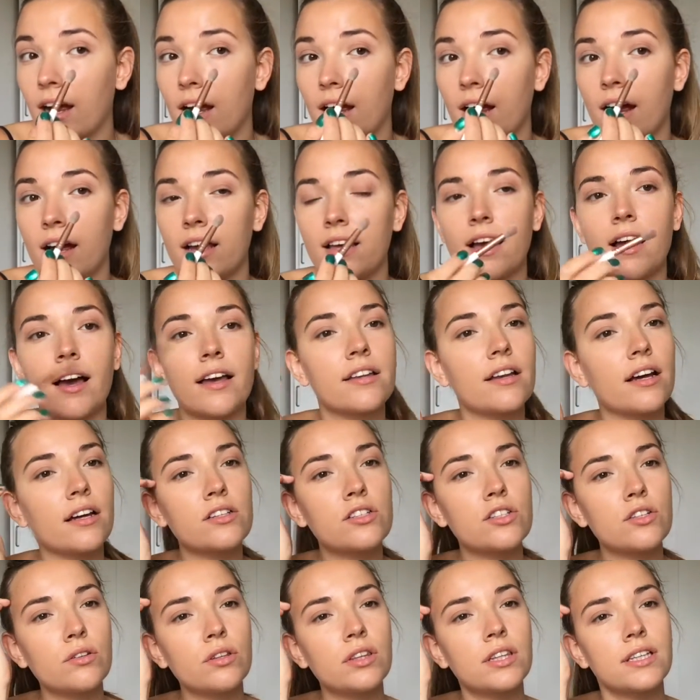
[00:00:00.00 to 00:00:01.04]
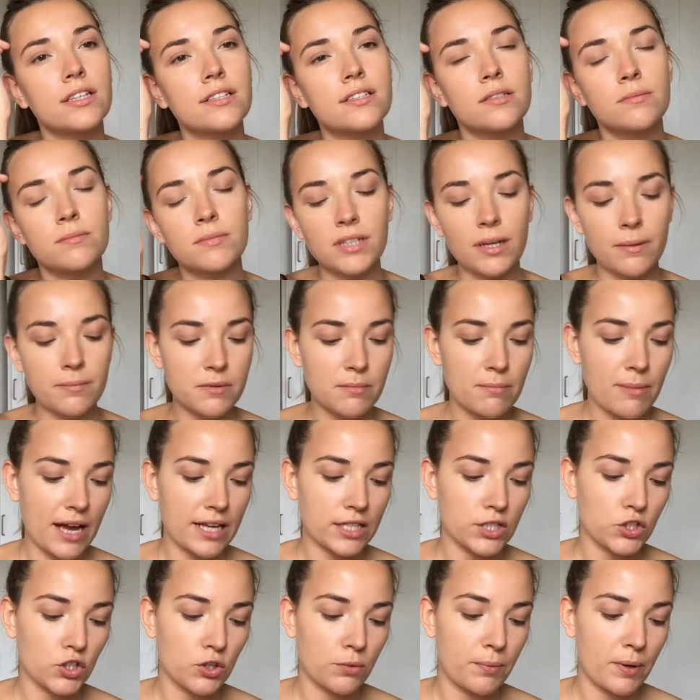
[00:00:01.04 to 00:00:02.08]
I do think sometimes
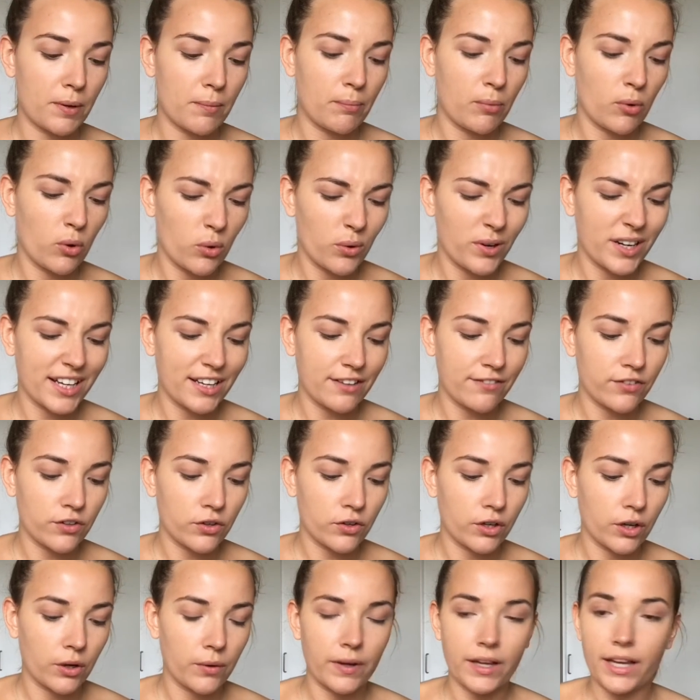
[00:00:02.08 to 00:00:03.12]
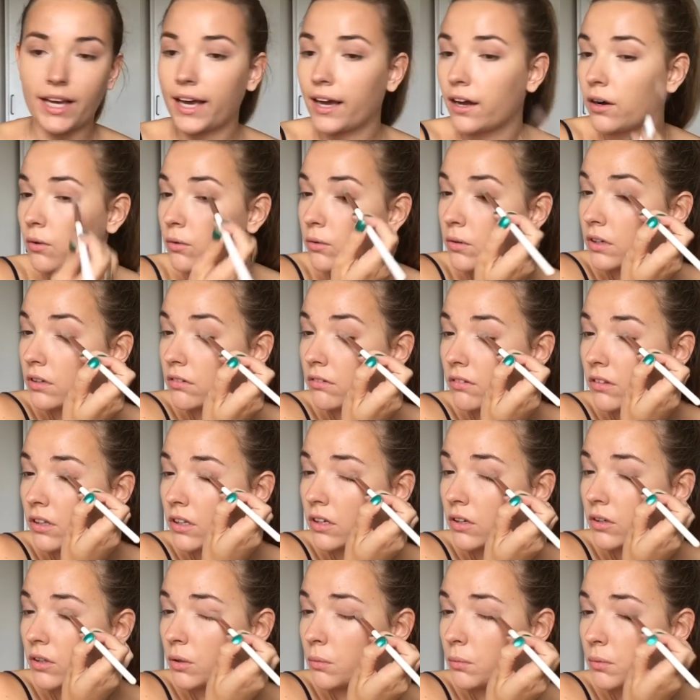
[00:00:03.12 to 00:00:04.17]
mattes are a bit boring if you're going out and, you
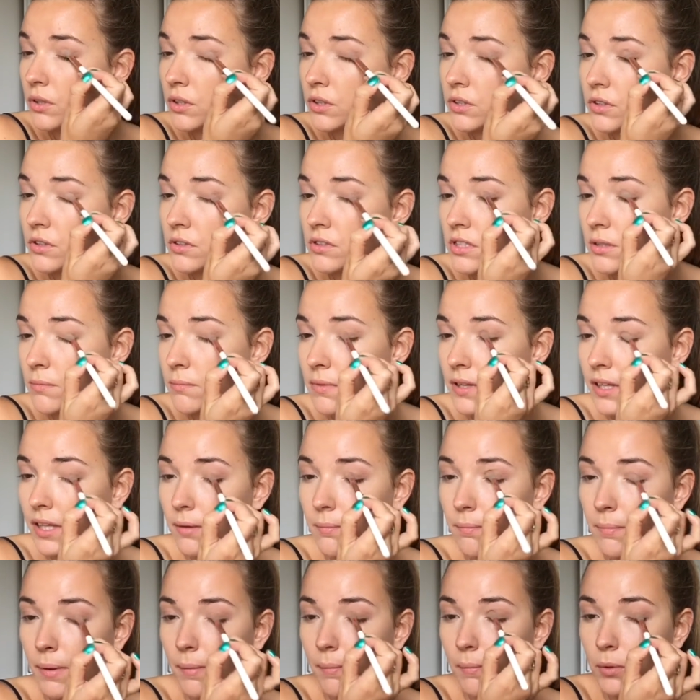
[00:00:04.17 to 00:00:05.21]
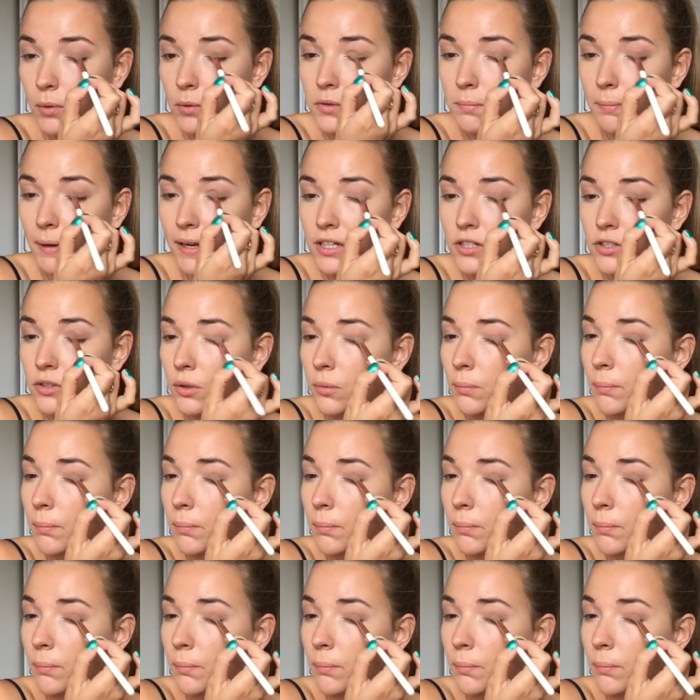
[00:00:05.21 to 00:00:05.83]
know, you want to do something a bit more special.